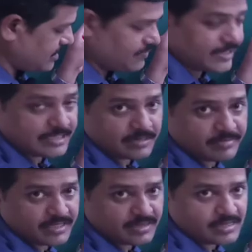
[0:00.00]

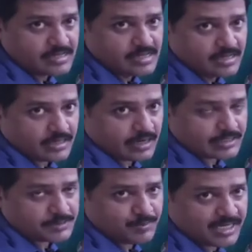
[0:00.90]
affected by the
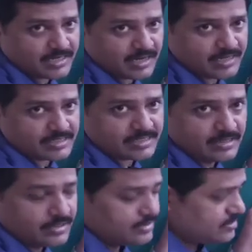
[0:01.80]
cosmic
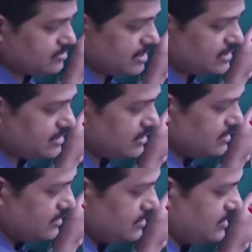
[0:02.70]
rays. Students,
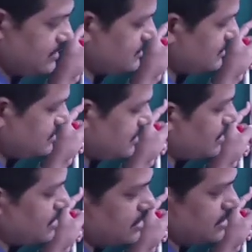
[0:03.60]
this is
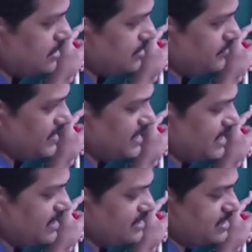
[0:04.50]
the order of
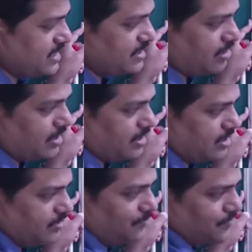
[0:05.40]
increasing
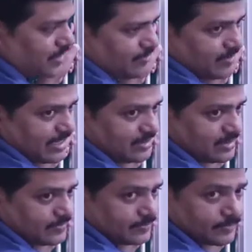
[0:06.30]
order of
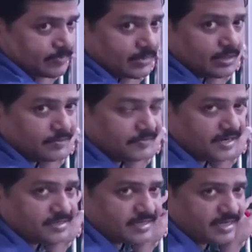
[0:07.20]
wavelength. If
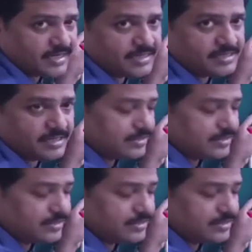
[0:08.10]
it is increasing